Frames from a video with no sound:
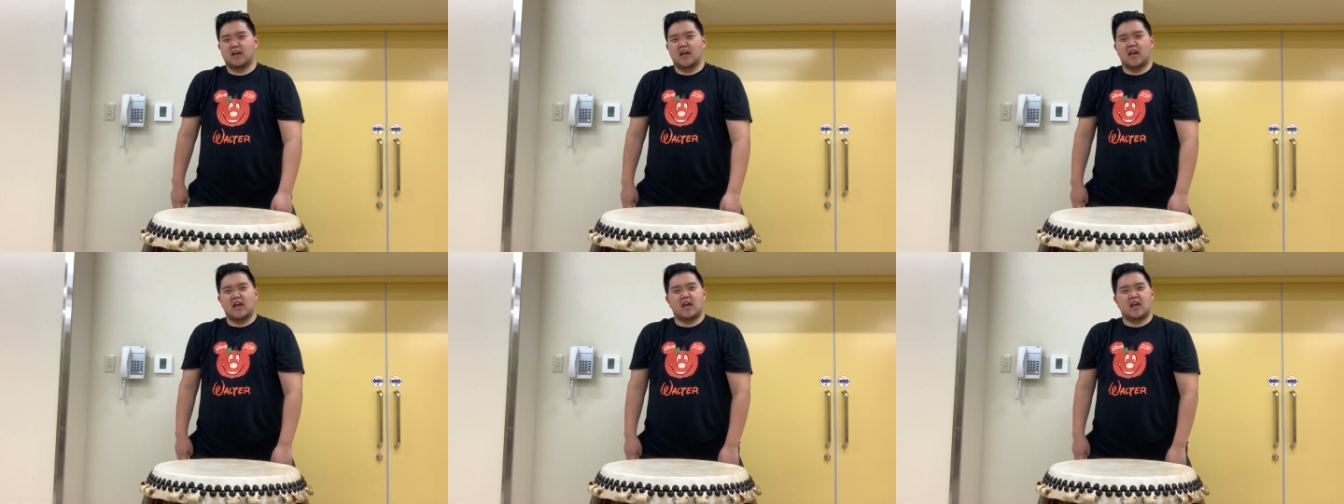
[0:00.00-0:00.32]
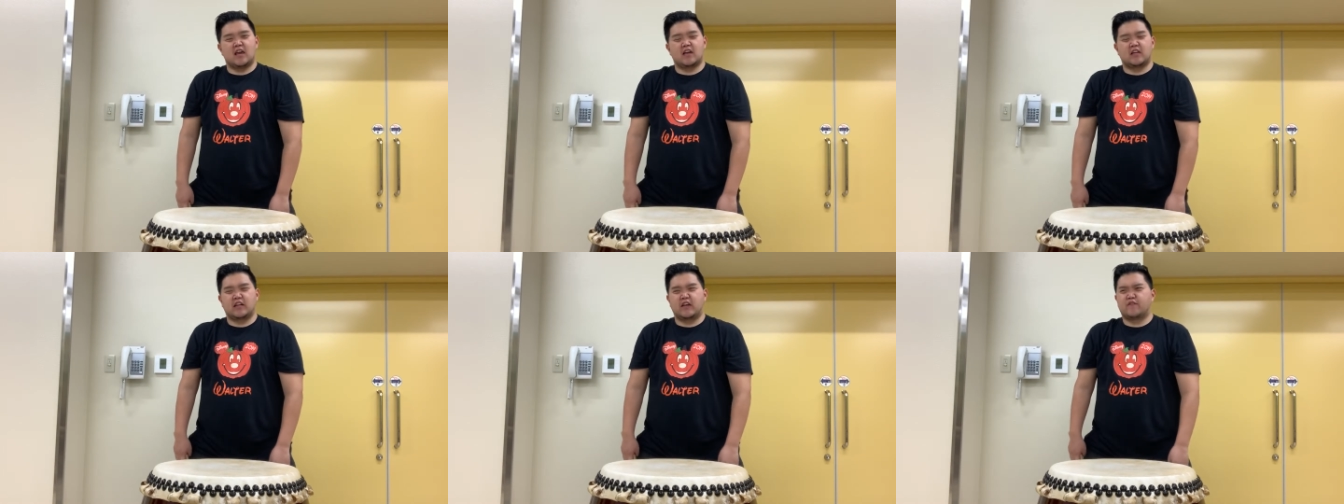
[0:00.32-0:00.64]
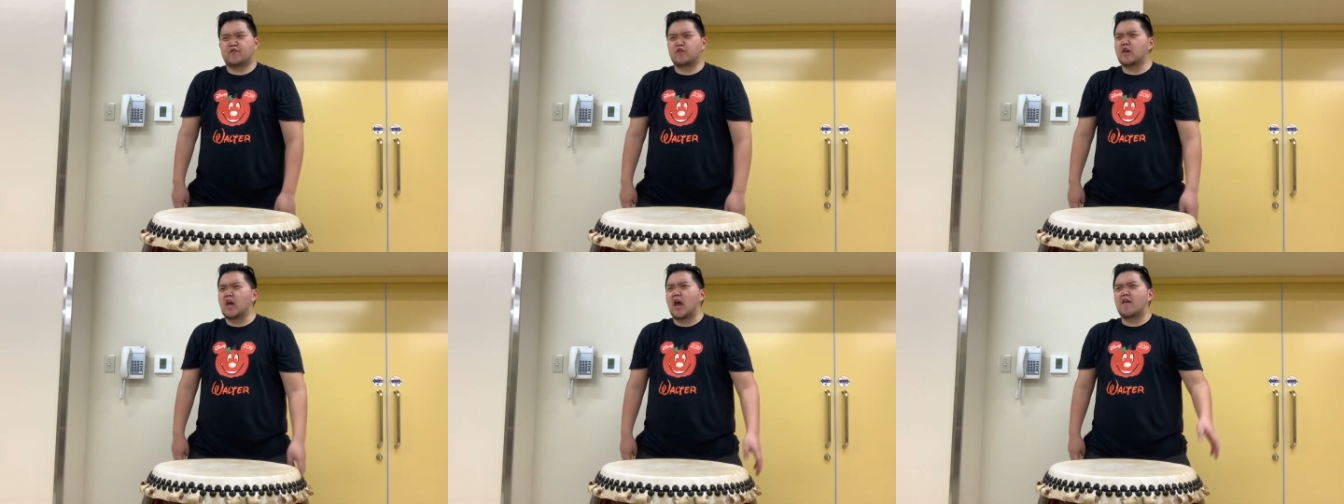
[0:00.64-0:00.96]
And
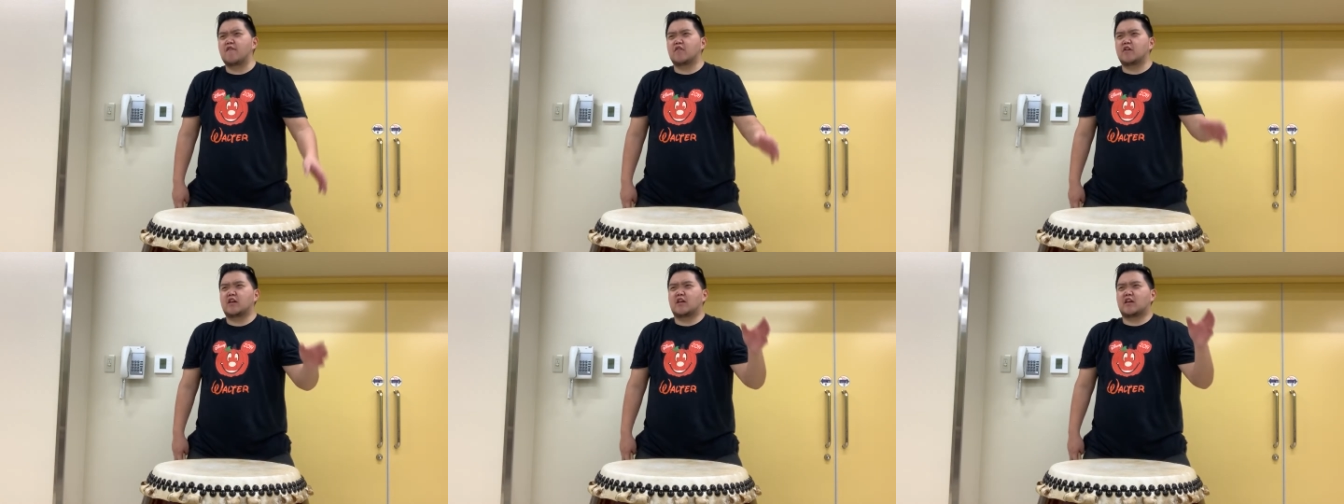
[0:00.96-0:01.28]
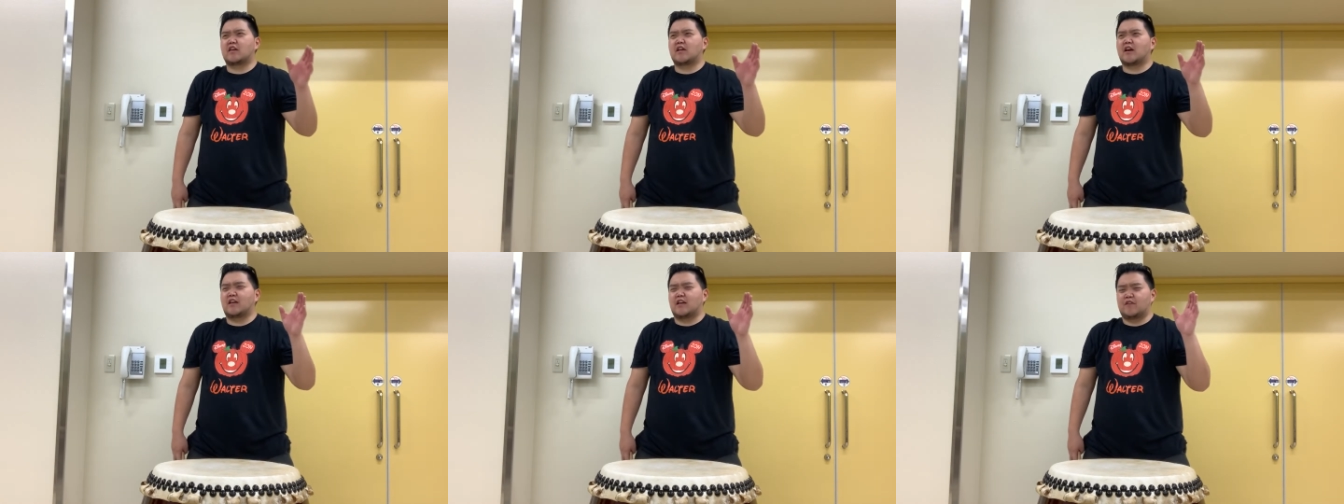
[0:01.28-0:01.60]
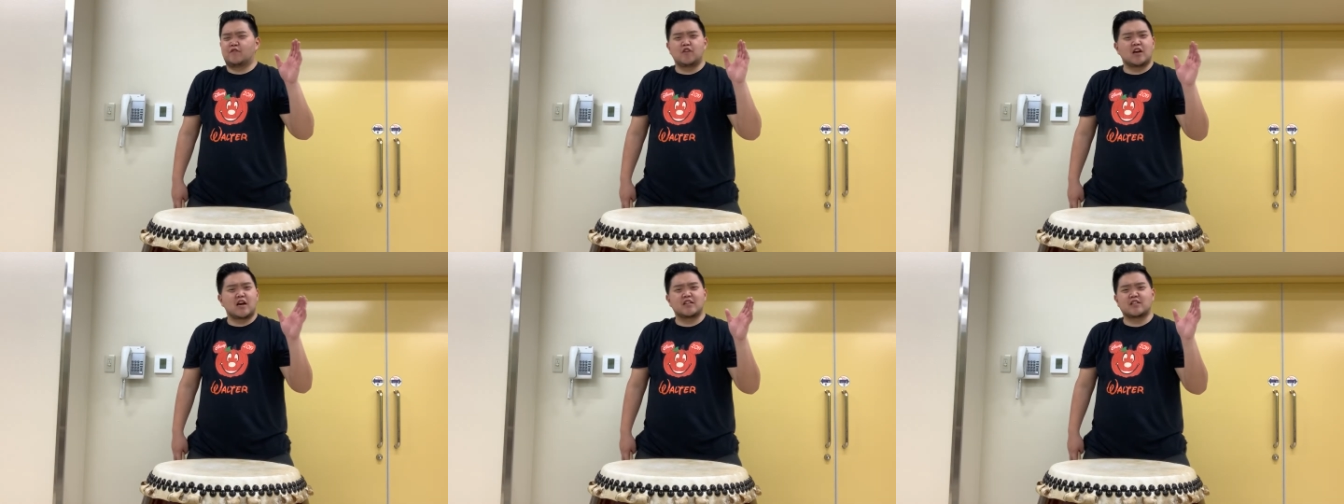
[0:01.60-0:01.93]
if you
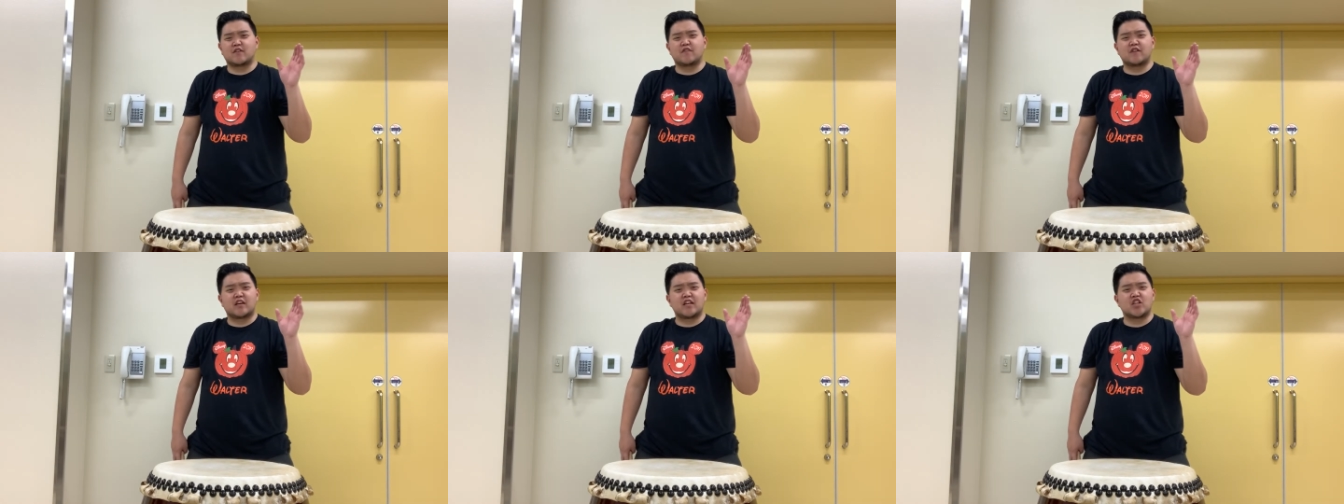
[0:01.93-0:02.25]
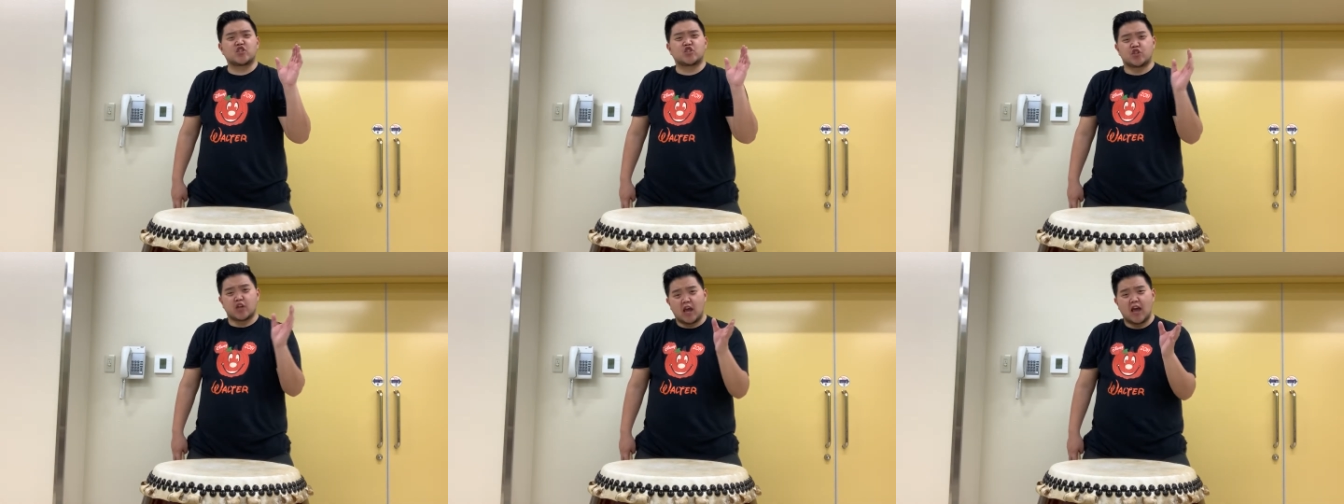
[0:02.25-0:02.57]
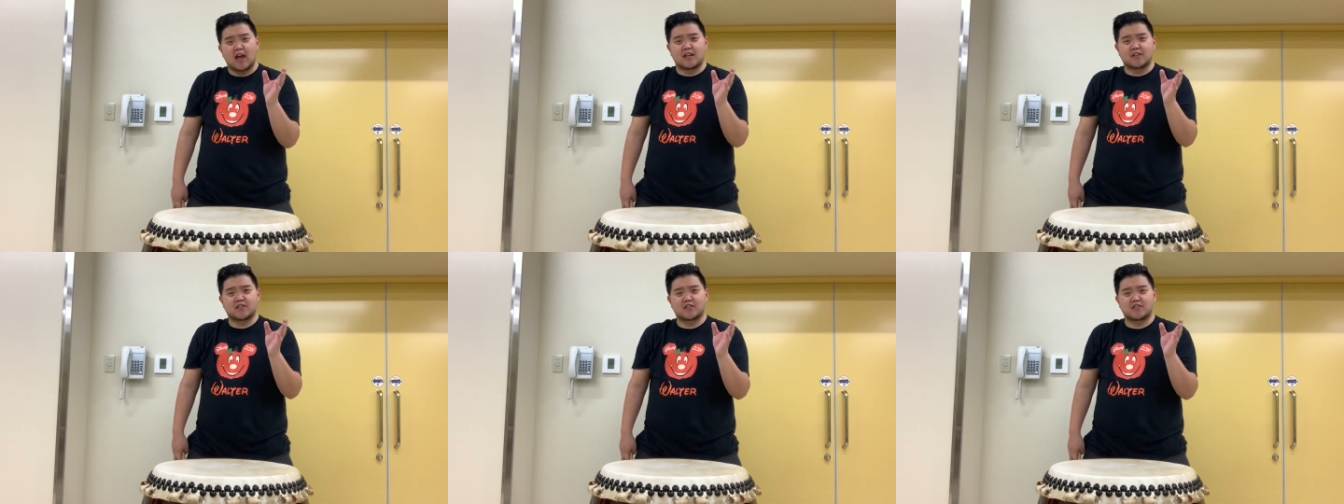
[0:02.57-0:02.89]
guys ever get a
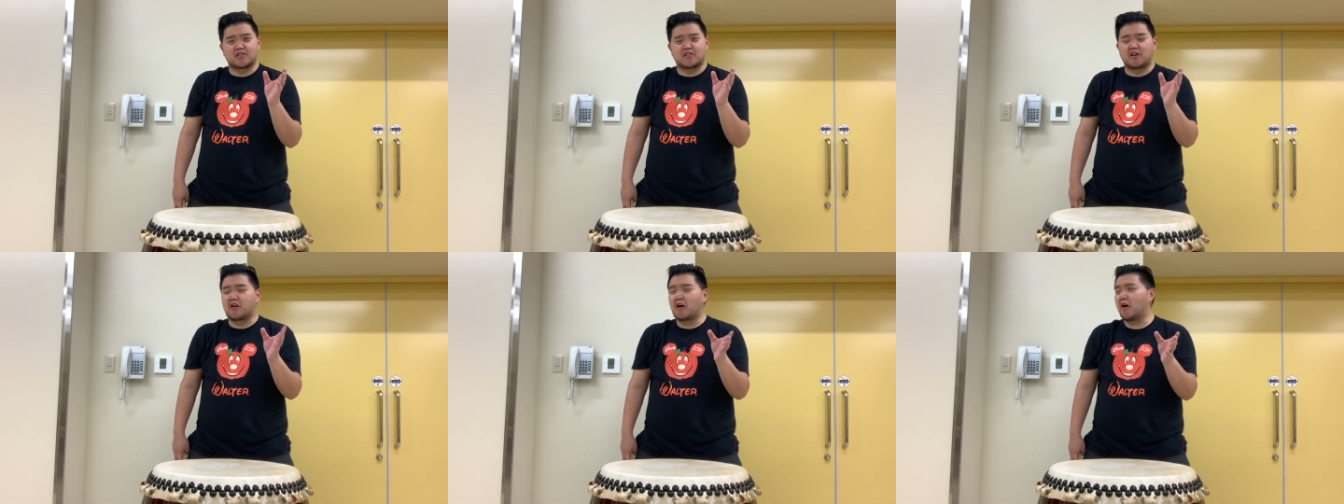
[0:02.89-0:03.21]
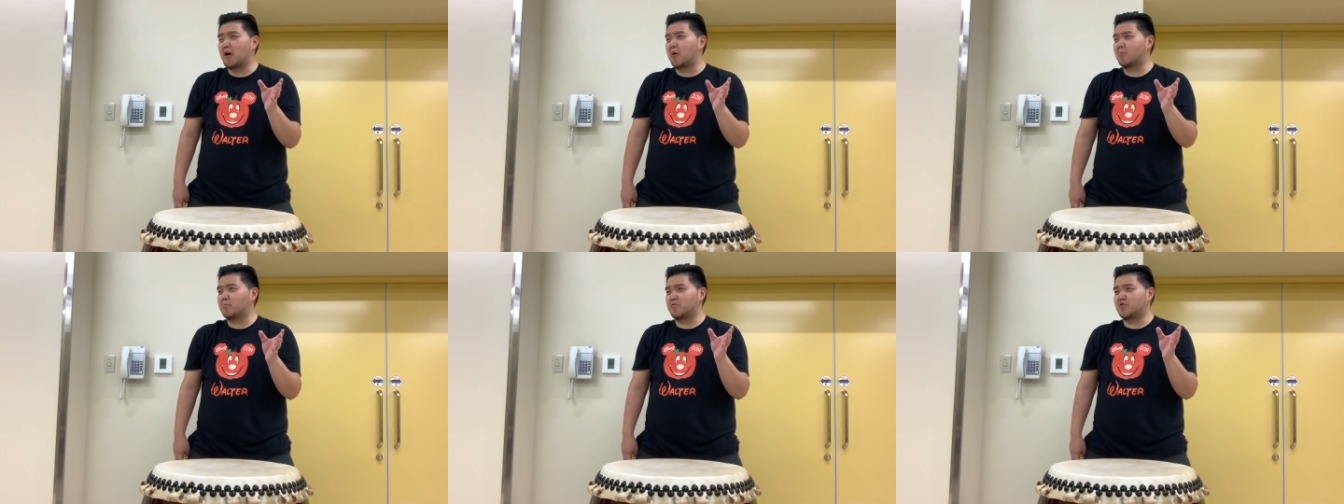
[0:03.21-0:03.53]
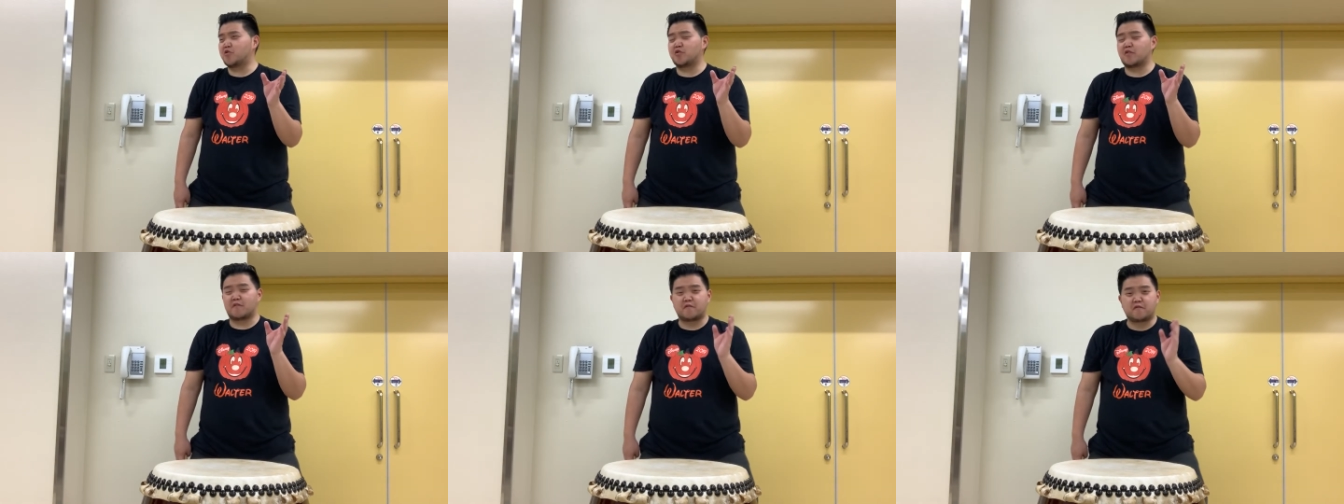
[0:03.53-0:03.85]
chance to come
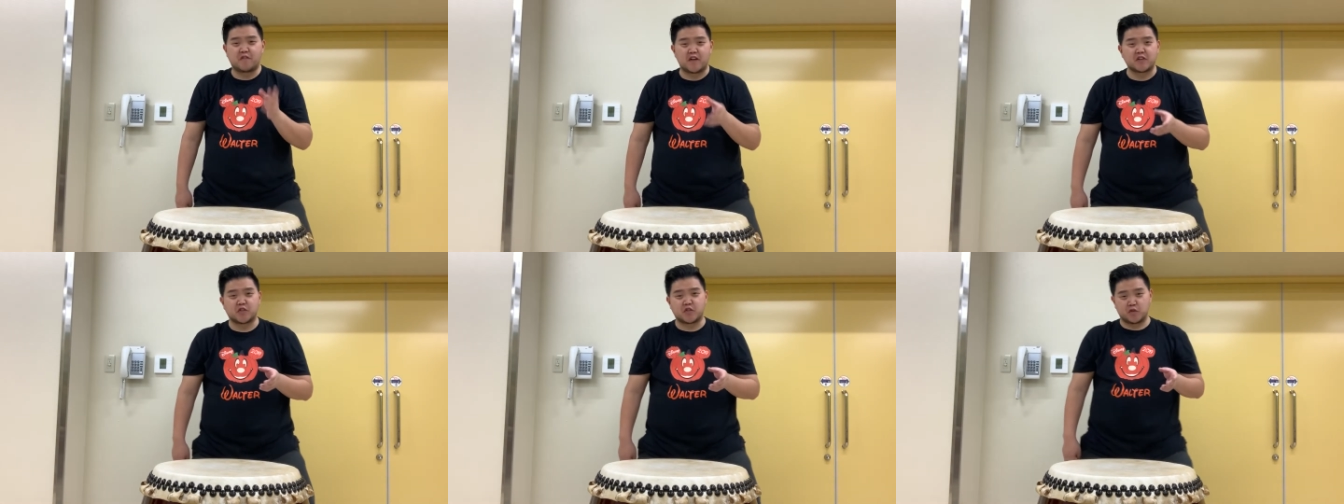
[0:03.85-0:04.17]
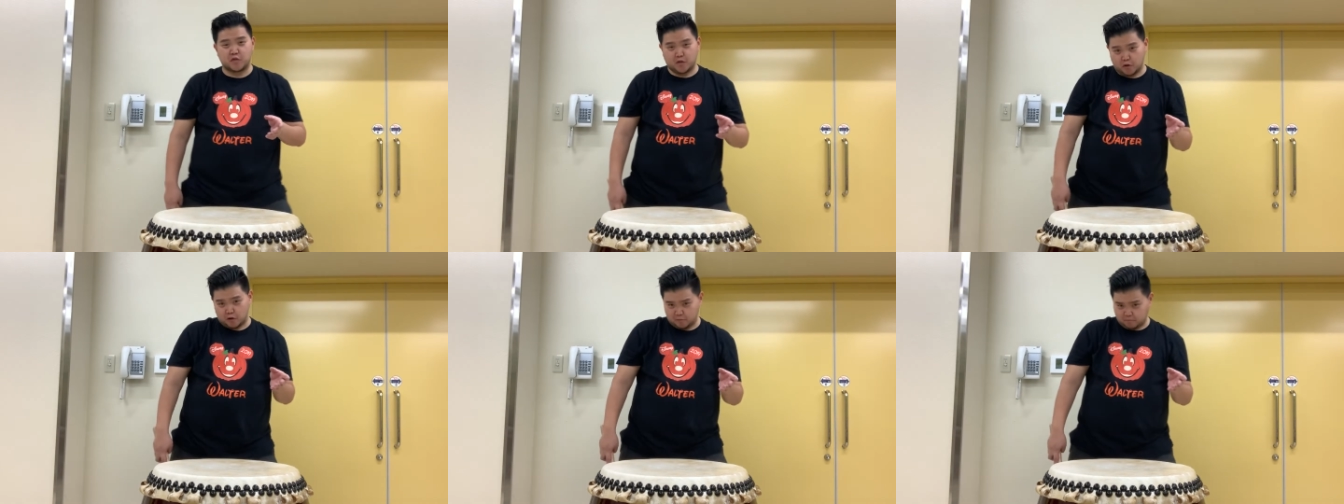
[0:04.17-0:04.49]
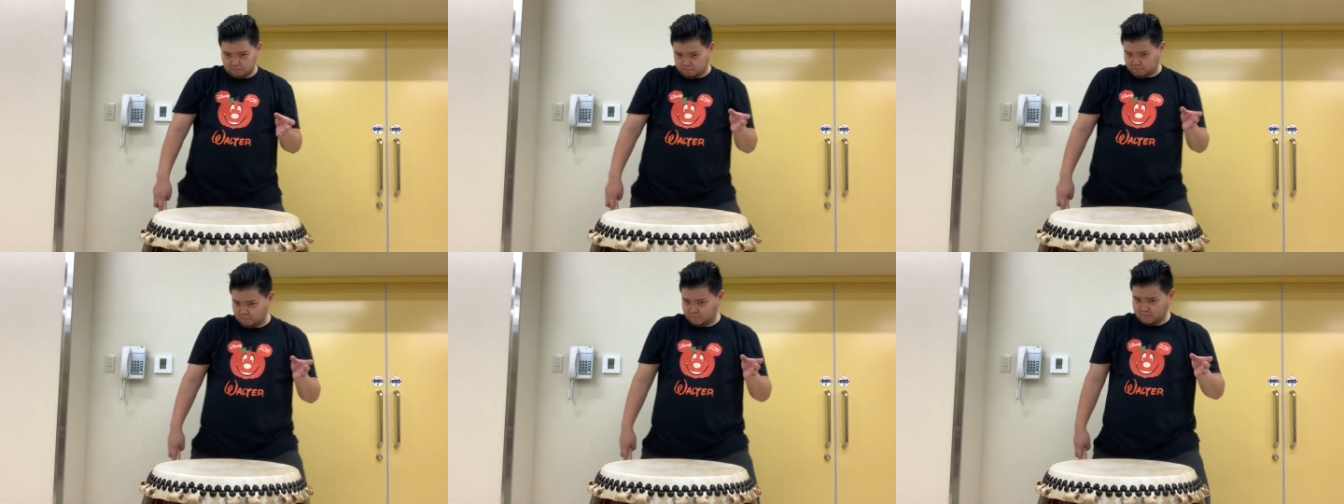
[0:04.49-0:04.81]
to the festival